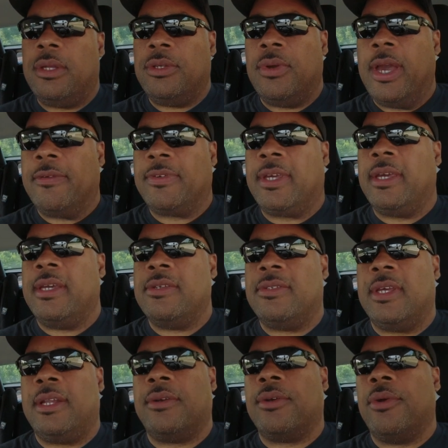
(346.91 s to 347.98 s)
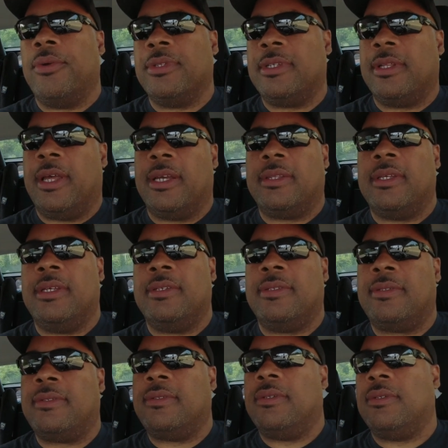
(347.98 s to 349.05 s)
You have kids that are going to like
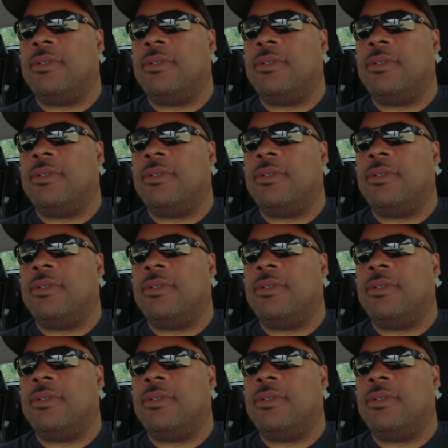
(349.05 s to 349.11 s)
these